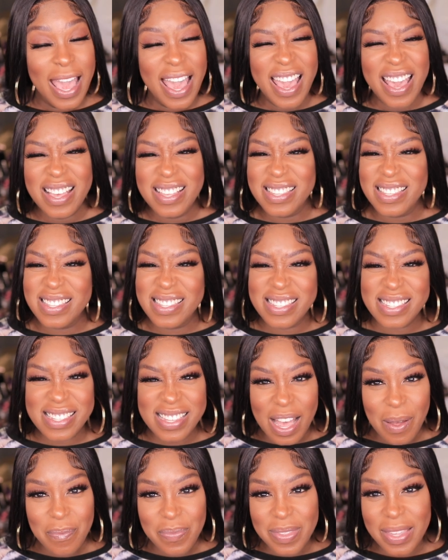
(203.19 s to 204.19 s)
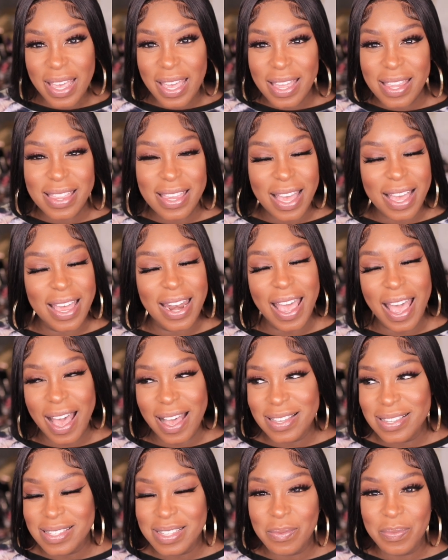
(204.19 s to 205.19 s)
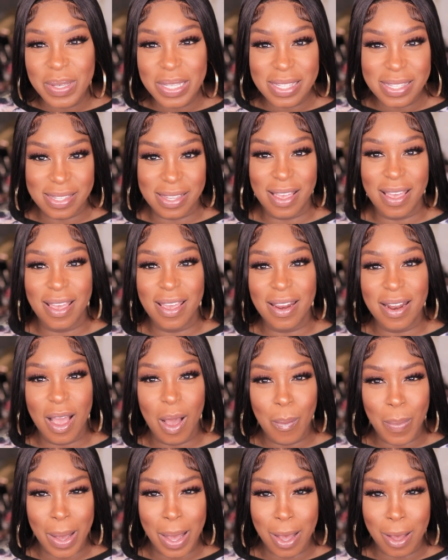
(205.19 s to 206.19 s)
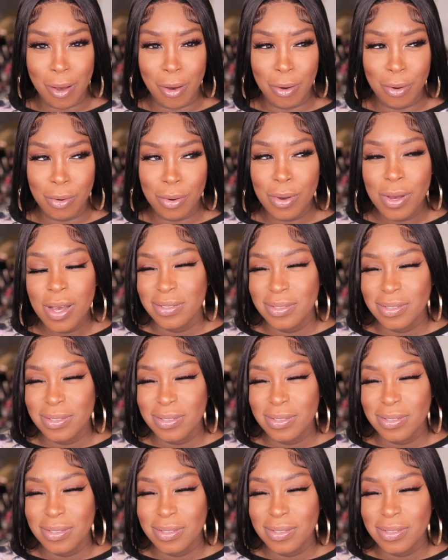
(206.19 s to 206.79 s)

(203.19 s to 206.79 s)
It's something that has to be said about